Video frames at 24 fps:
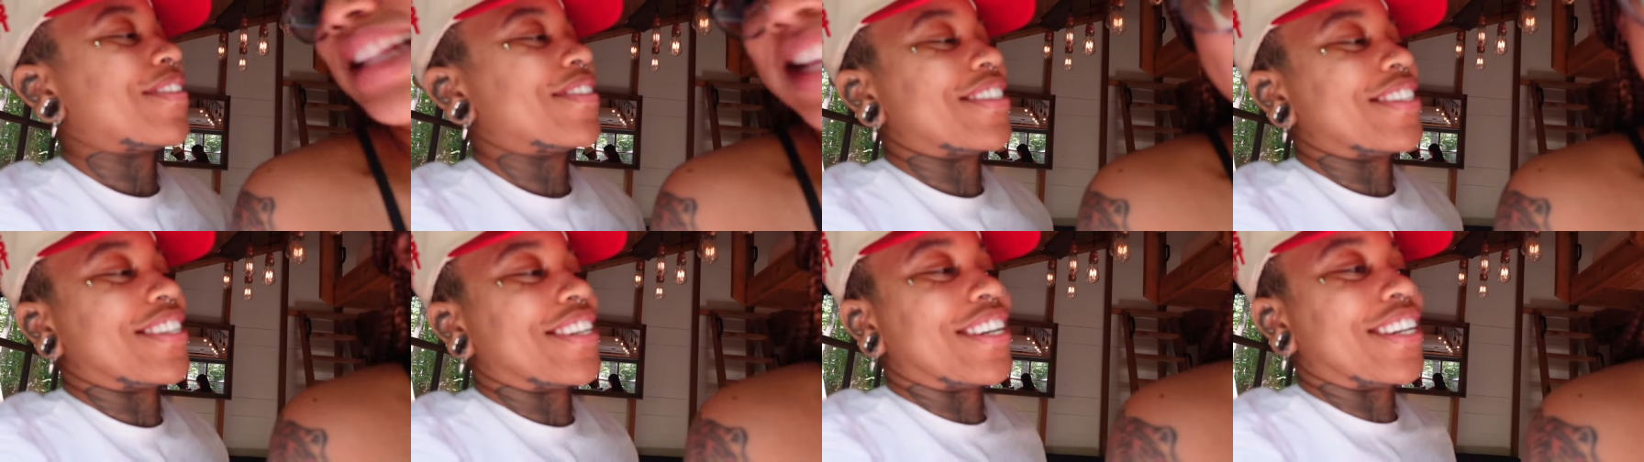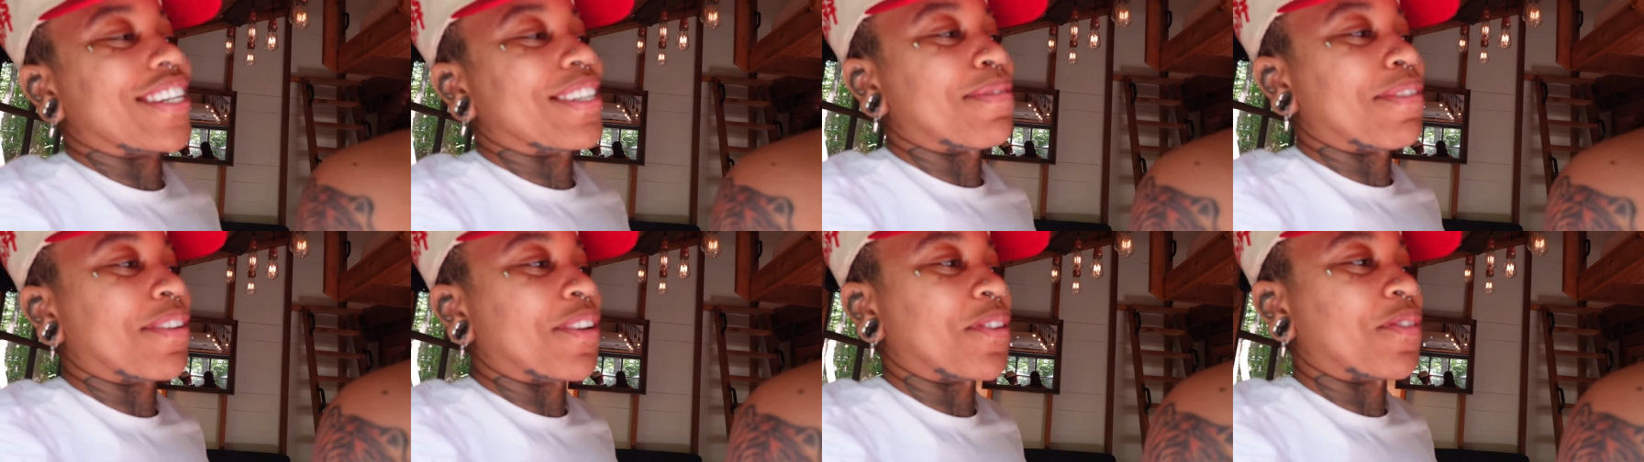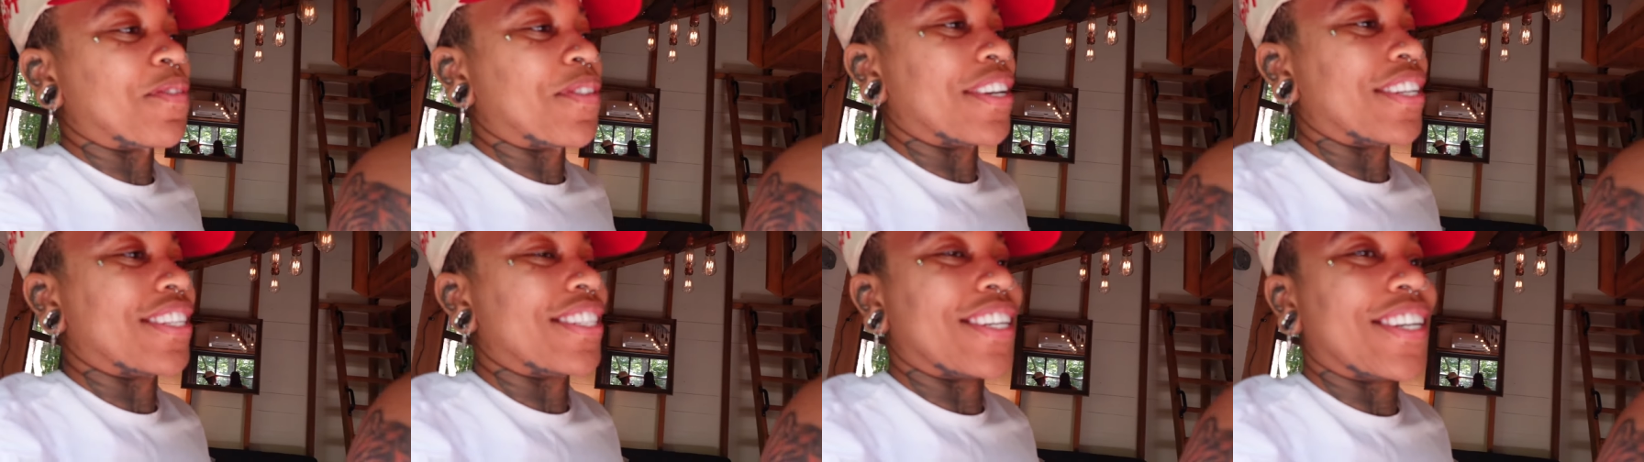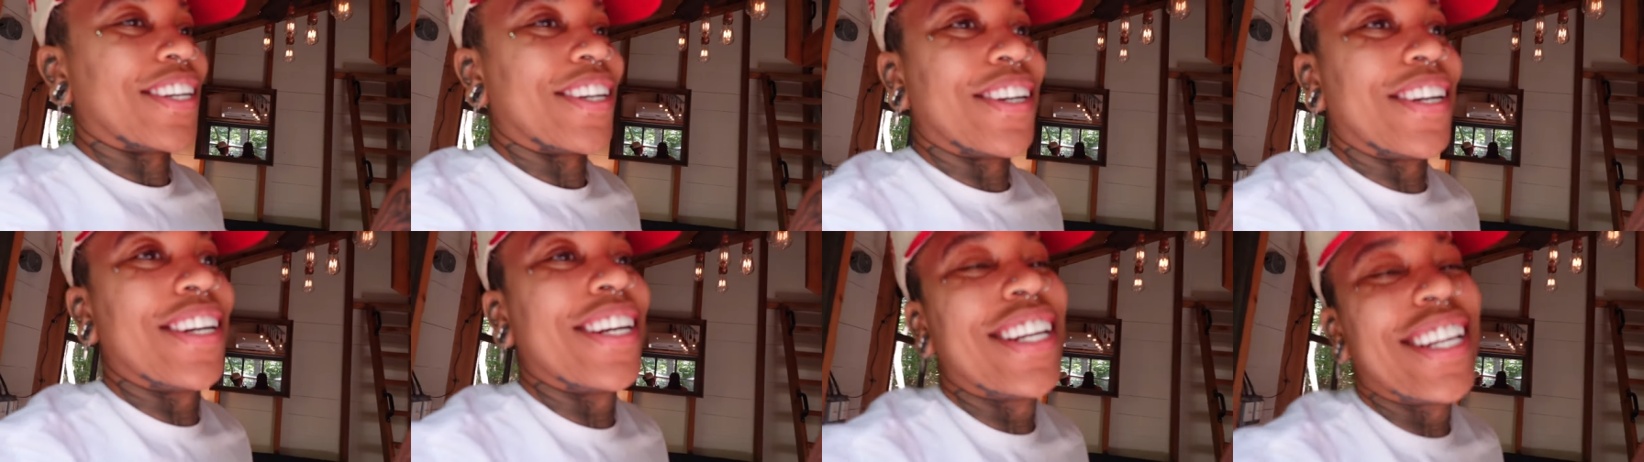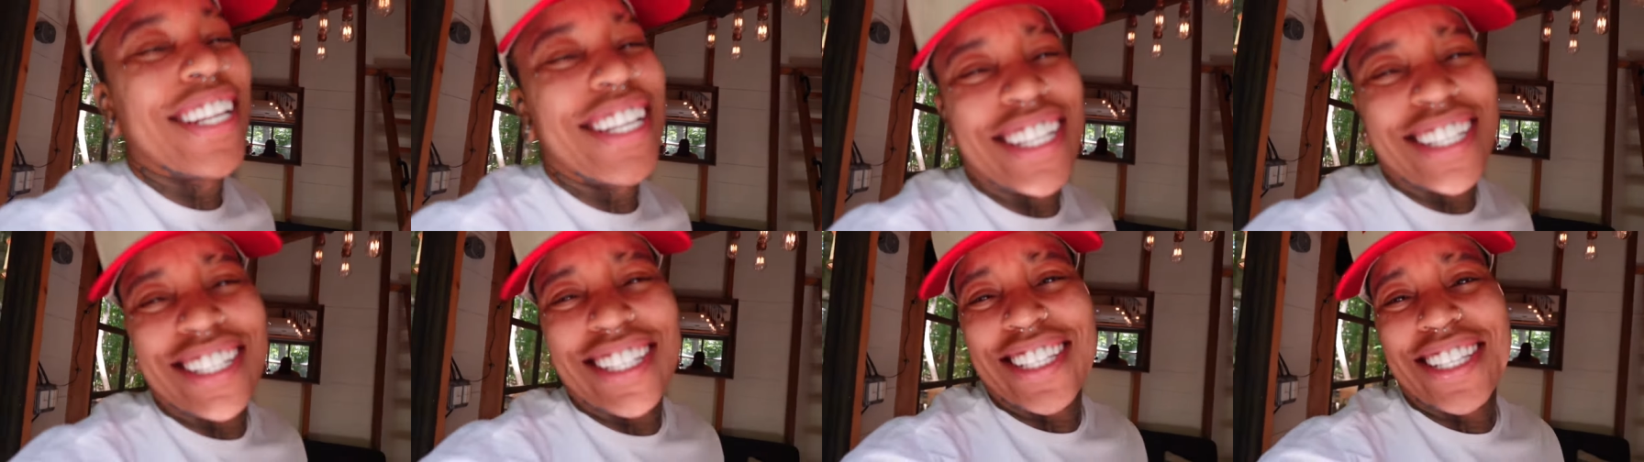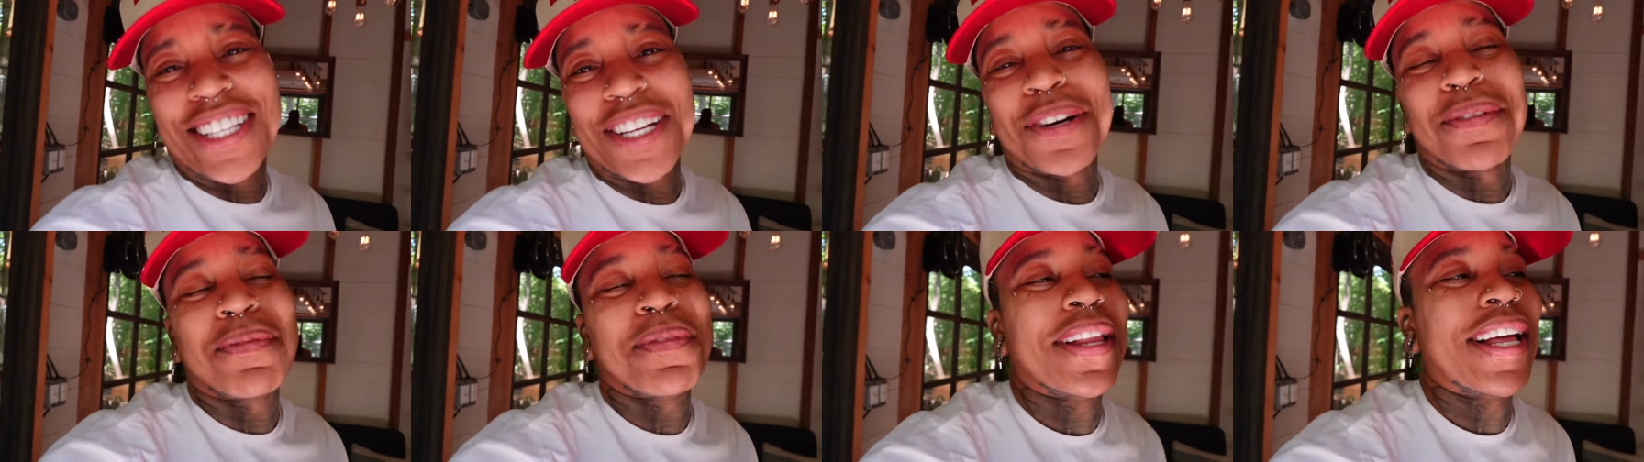I'm sorry, it's my new ringtone. It's
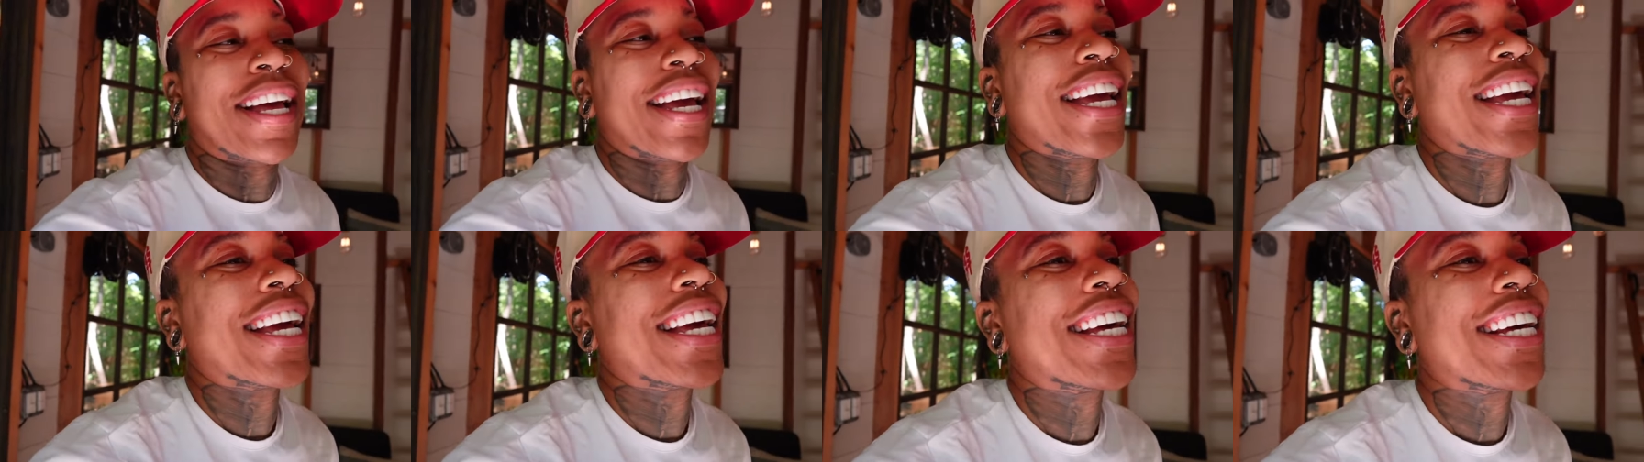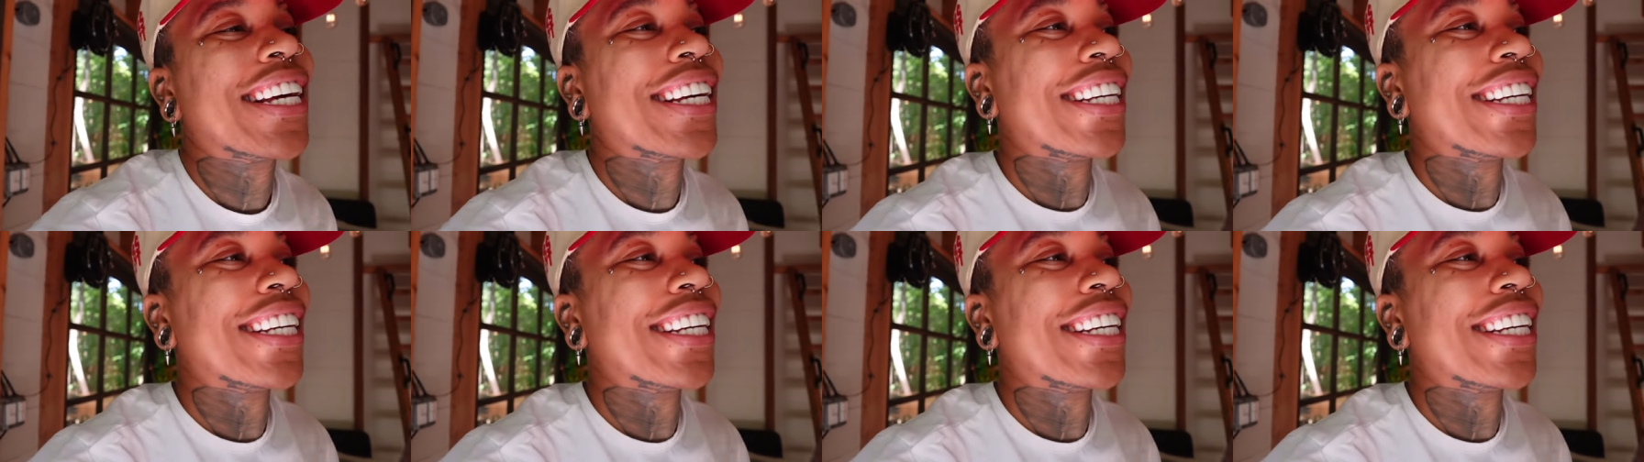still playing.